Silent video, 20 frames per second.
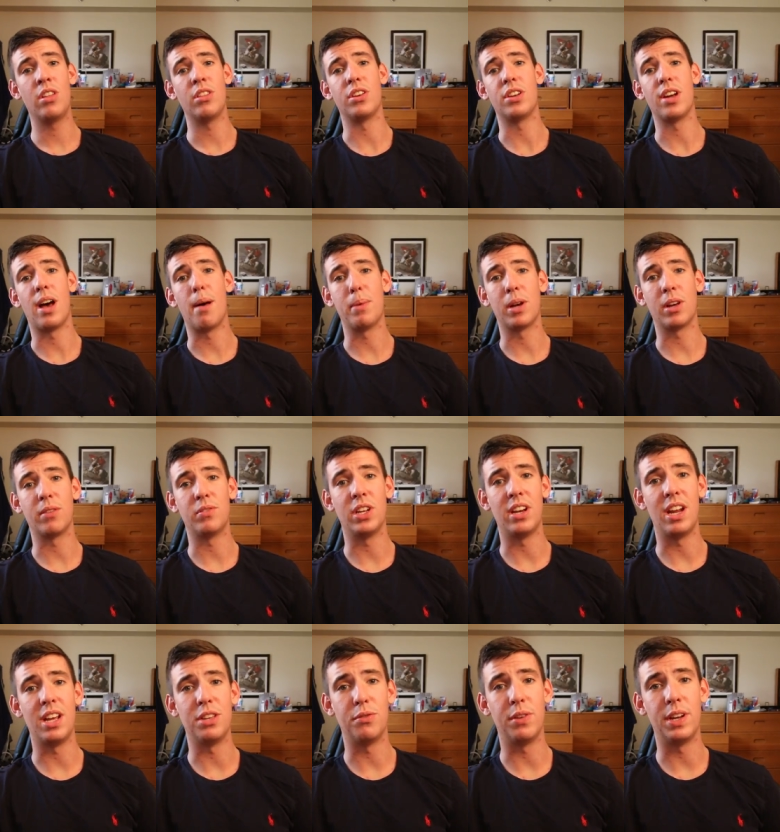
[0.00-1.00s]
the topic of
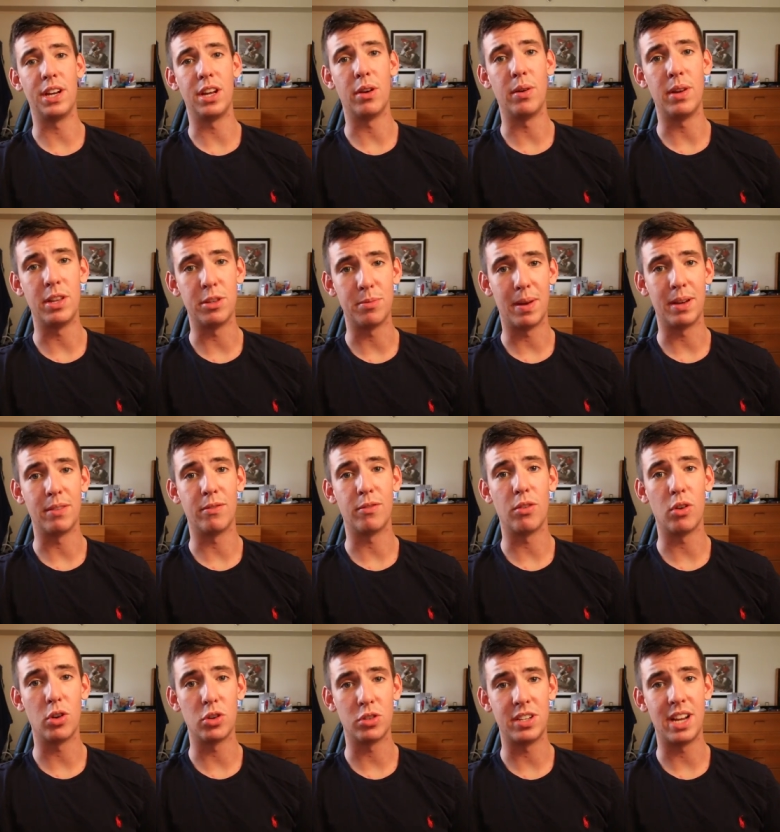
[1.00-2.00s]
today's video is my
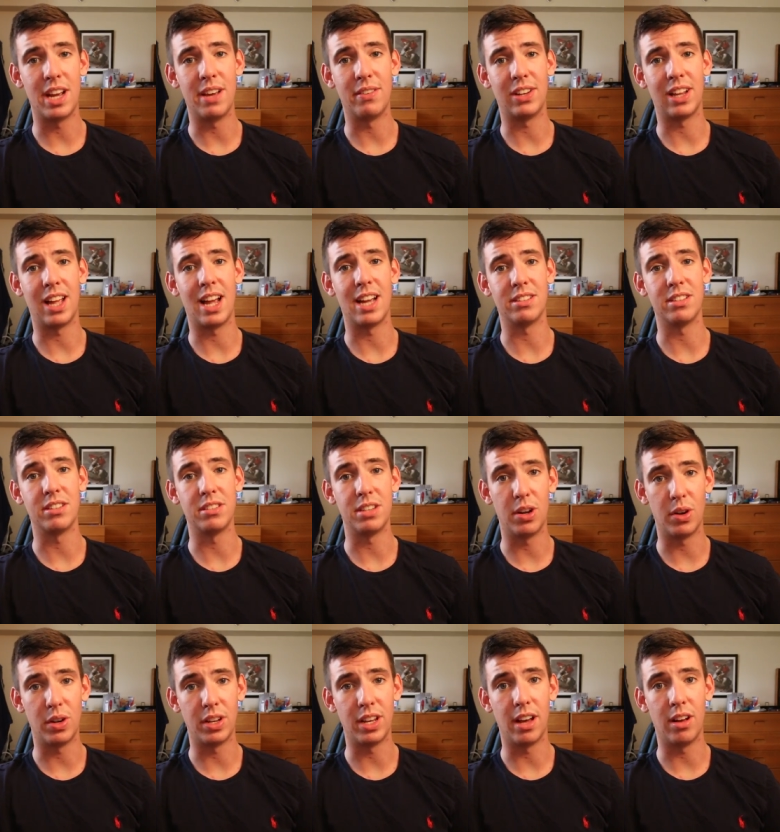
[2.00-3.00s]
first day of classes
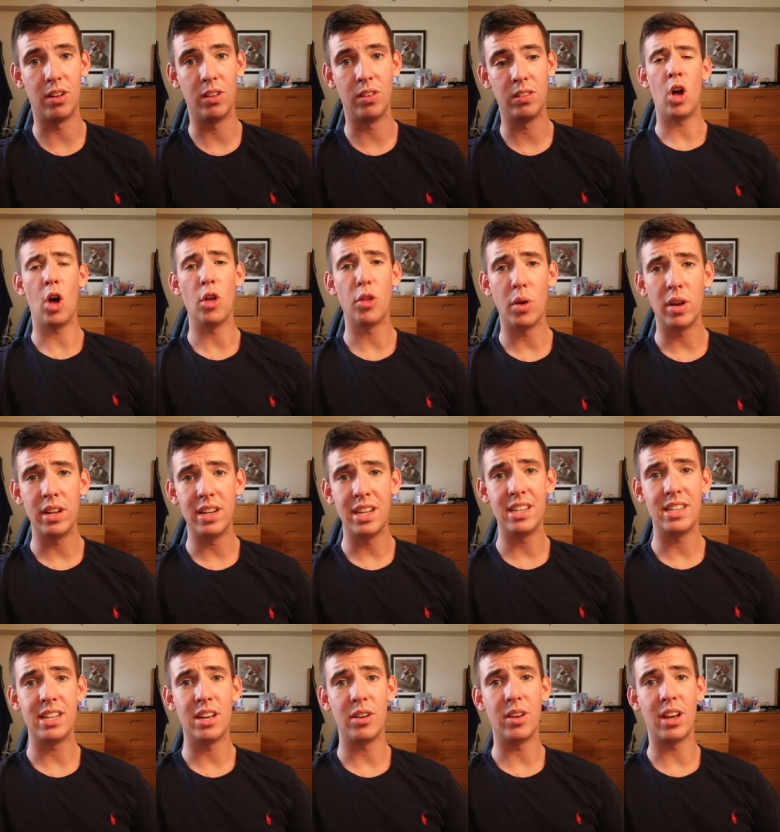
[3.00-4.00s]
here at Yale. Although I
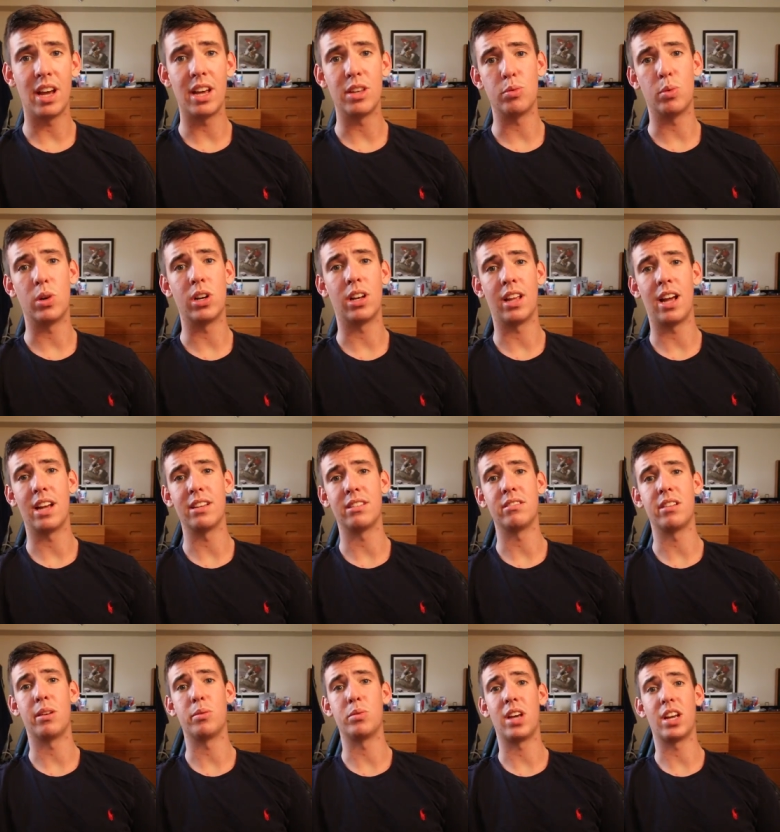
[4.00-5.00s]
did tell you guys what
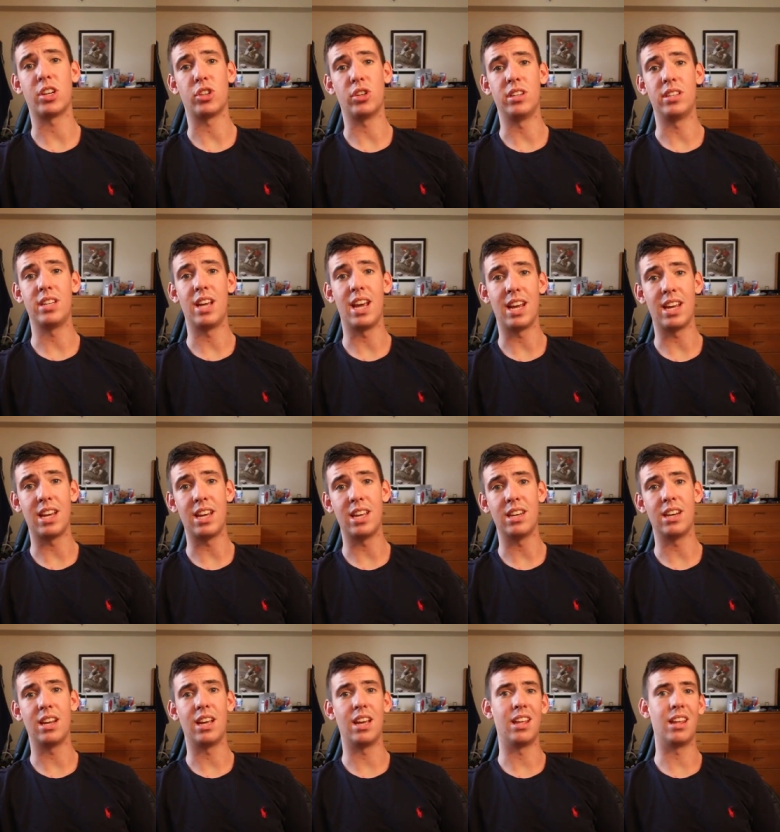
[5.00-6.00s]
classes I was actually
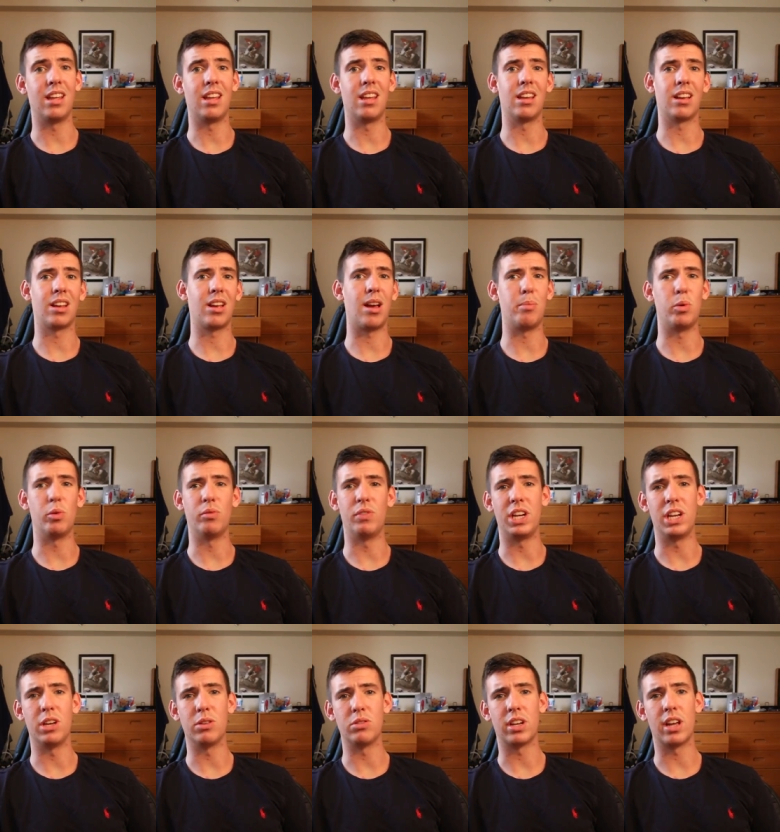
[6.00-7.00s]
taking a couple of
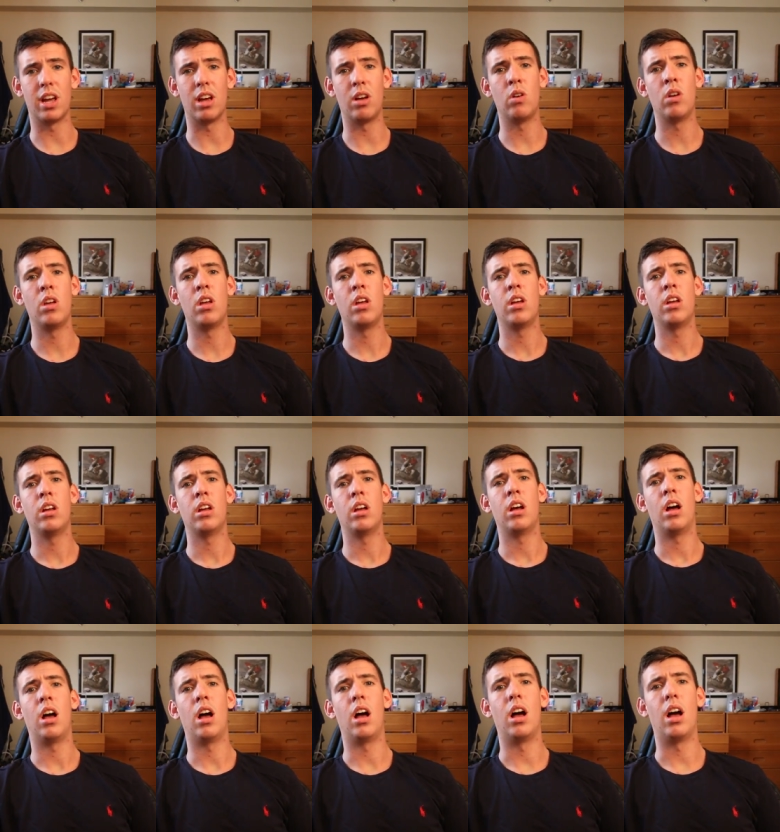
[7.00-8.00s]
videos ago,
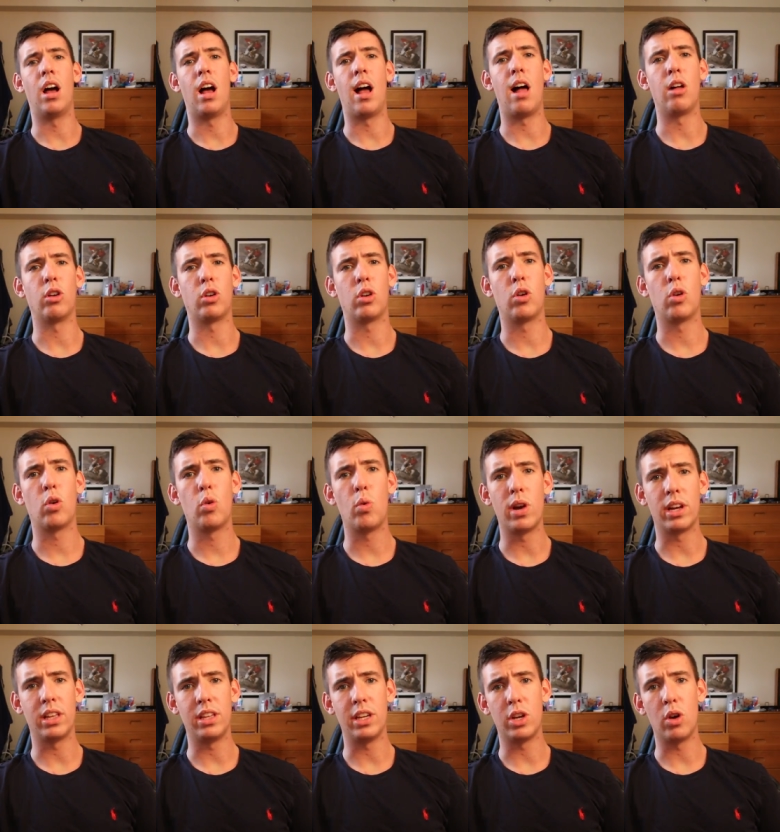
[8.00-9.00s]
Uh, I'll
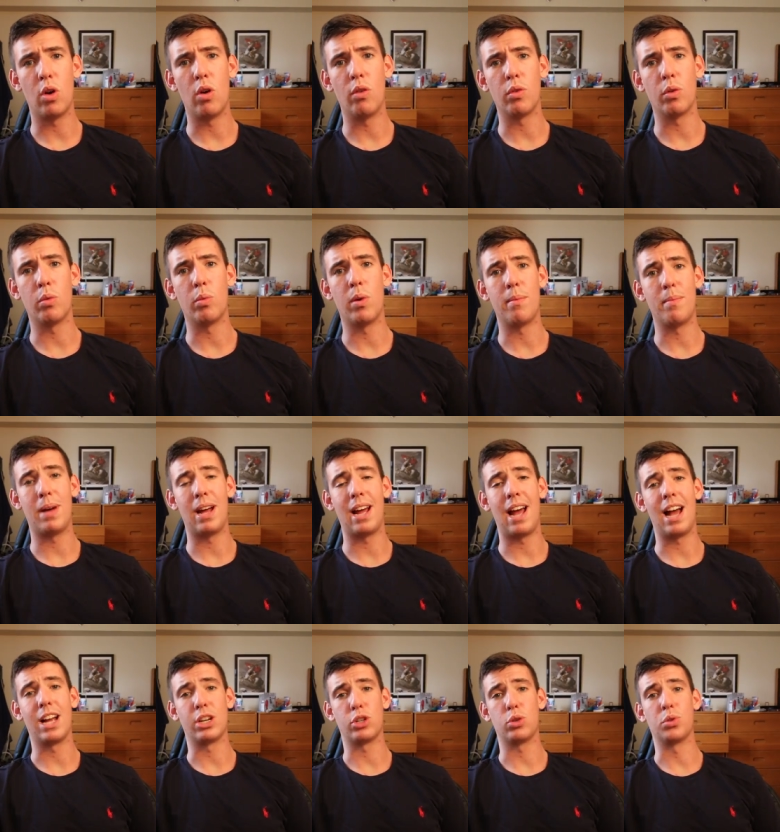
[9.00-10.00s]
quickly go over what my
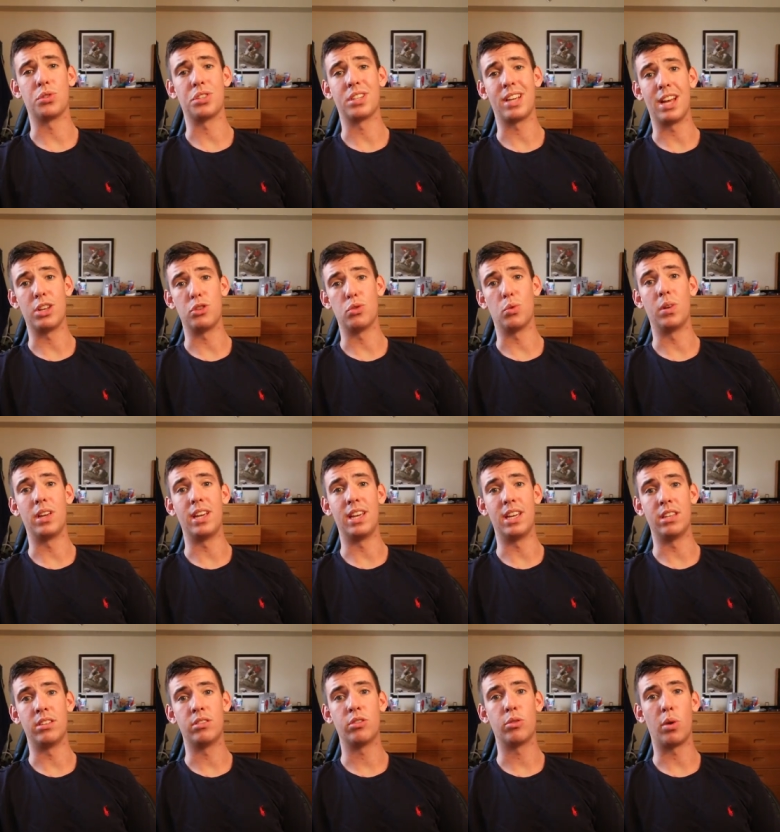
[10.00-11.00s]
actual schedule
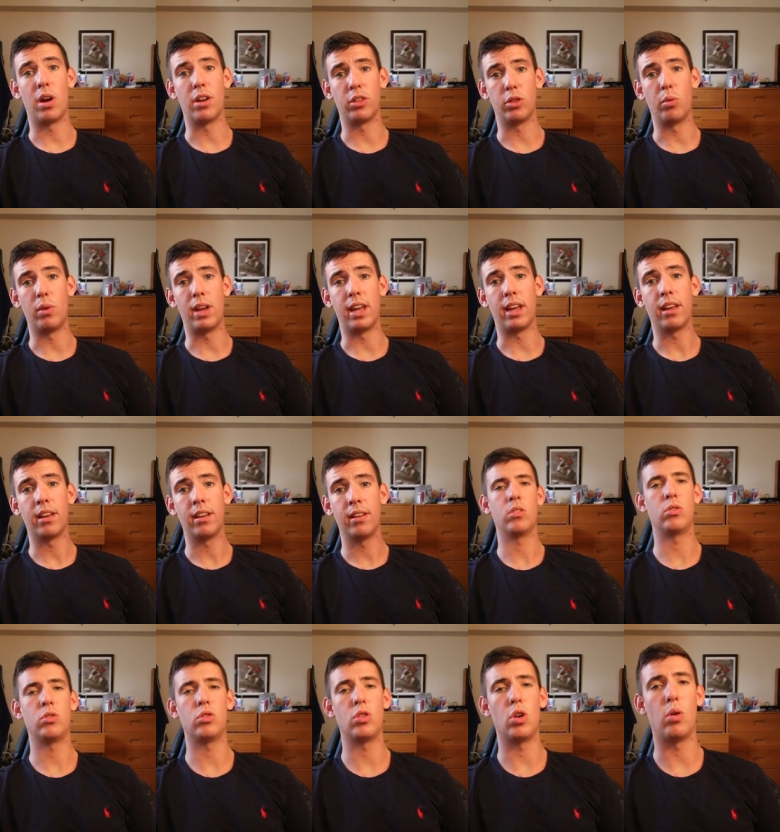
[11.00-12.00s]
is throughout the week.
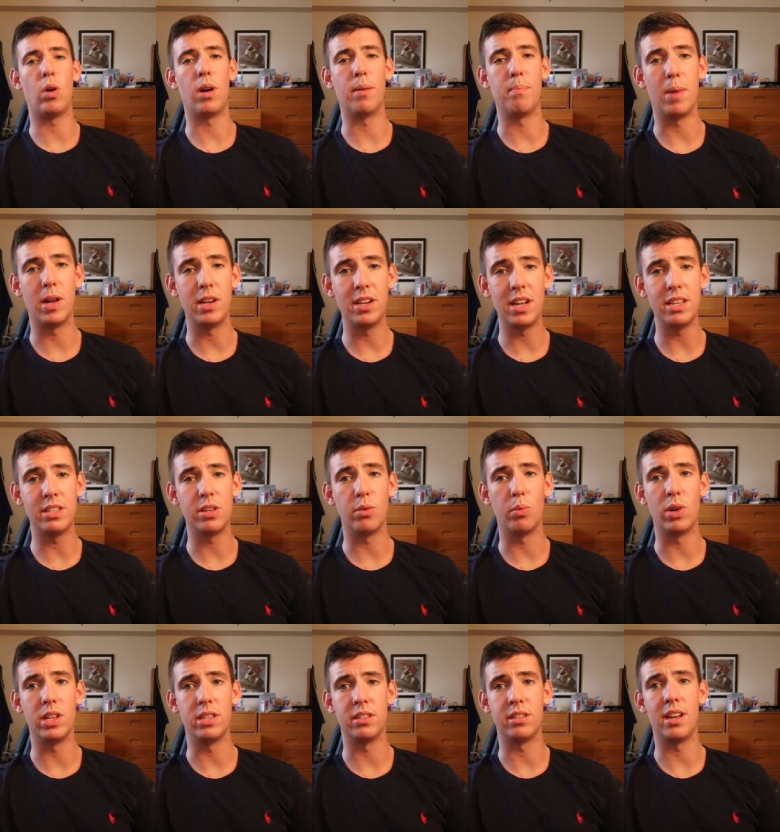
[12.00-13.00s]
So on Mondays and
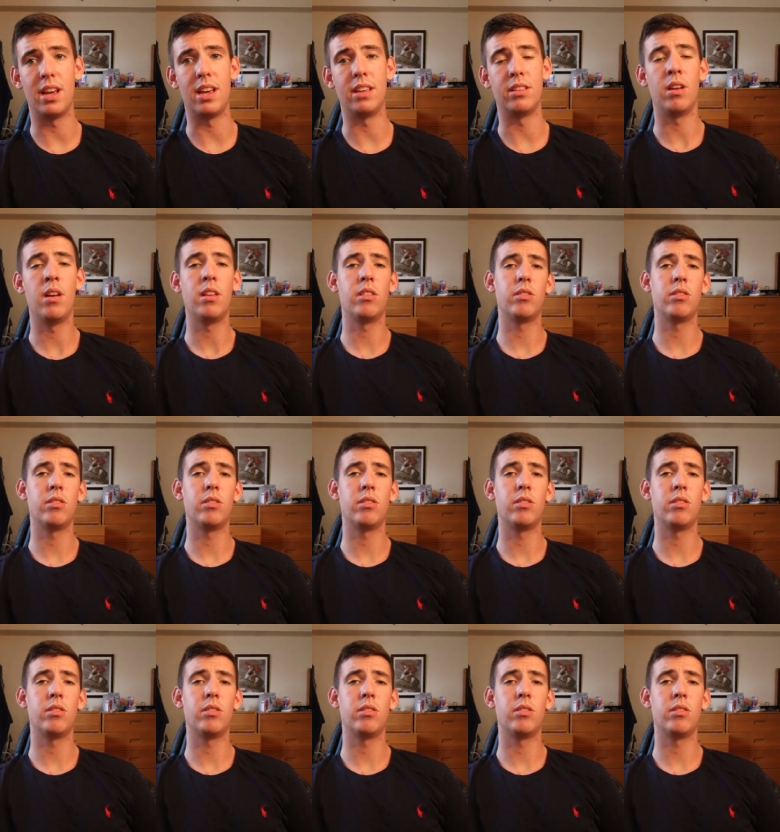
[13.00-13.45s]
Wednesdays,